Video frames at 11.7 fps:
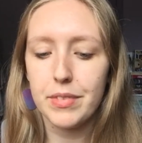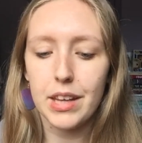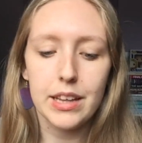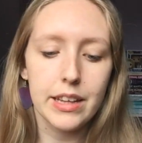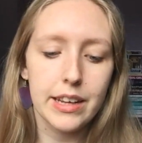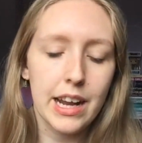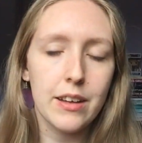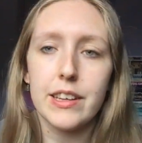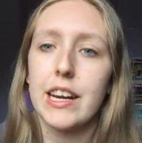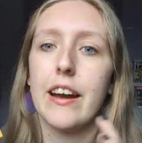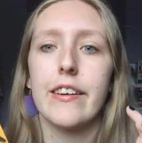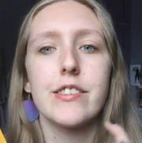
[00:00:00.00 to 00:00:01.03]
then how the
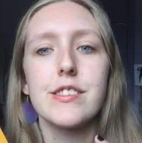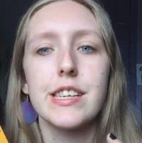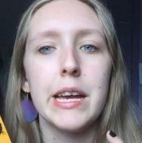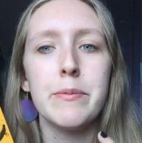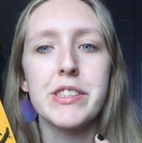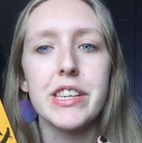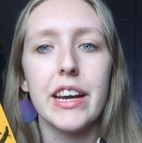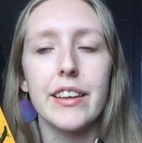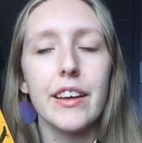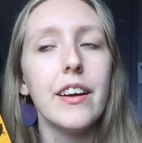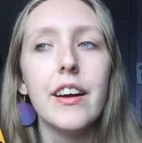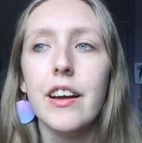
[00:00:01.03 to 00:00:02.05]
characters came
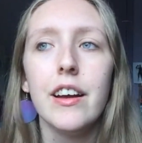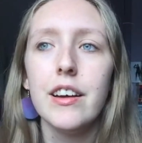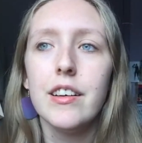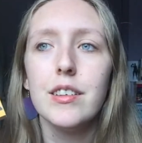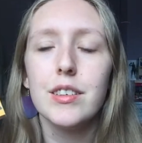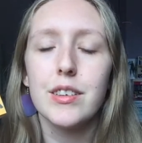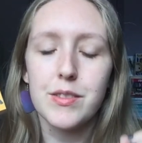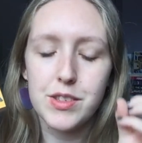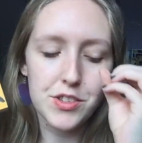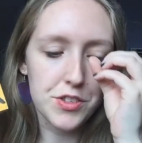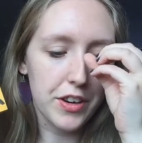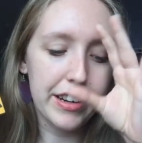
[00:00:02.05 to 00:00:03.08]
together. Oh, it's
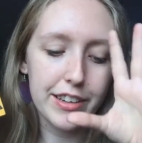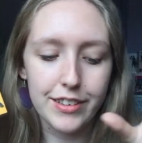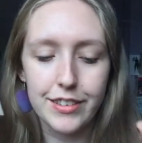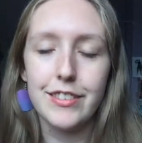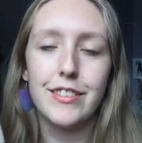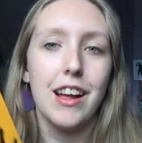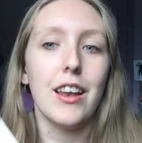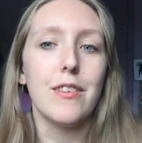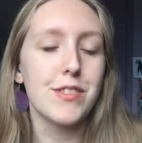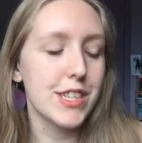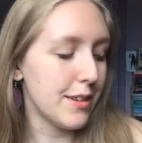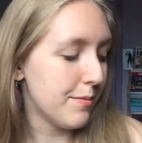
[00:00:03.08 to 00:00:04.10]
just great. I
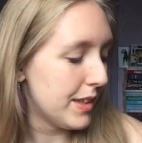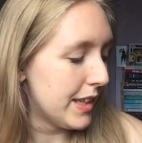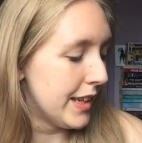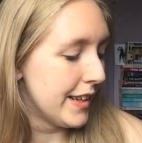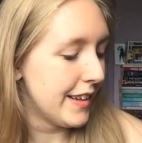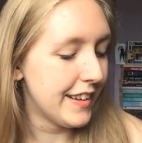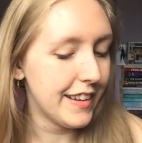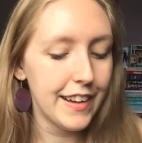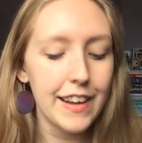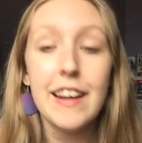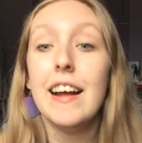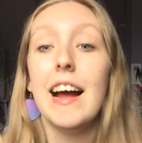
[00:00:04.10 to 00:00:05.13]
loved it.
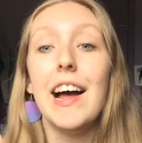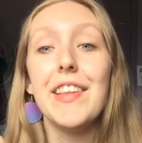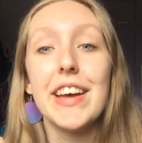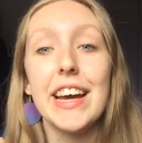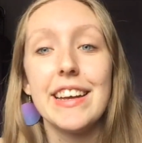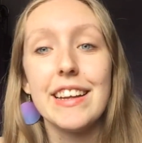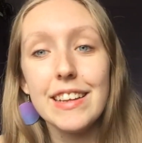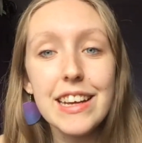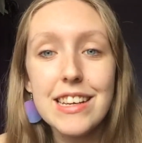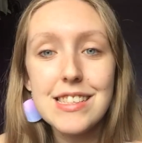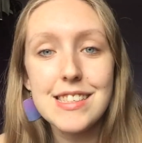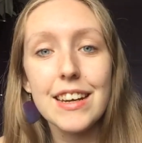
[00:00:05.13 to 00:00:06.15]
And then
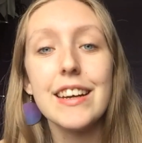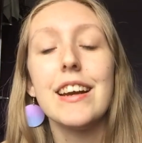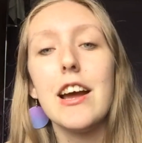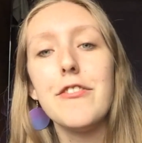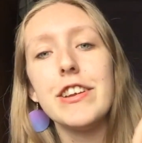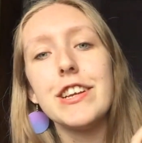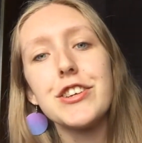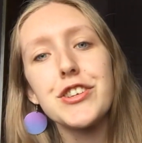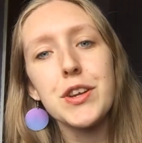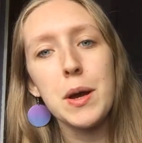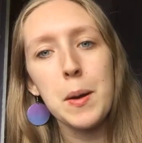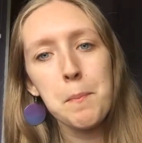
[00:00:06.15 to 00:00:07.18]
last night I
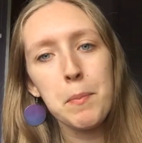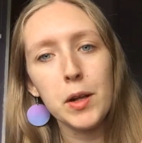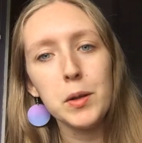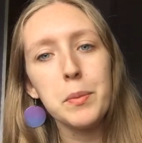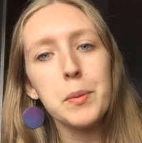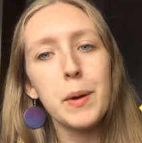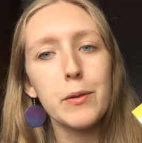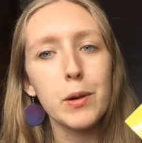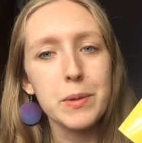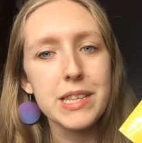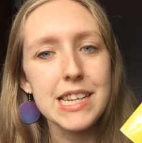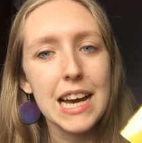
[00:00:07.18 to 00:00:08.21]
finished Pulp by
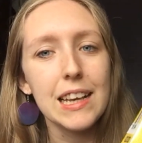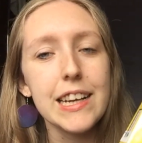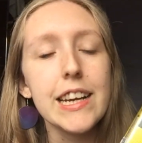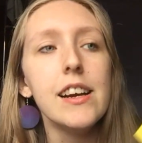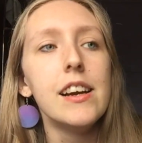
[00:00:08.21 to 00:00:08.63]
Robin Talley.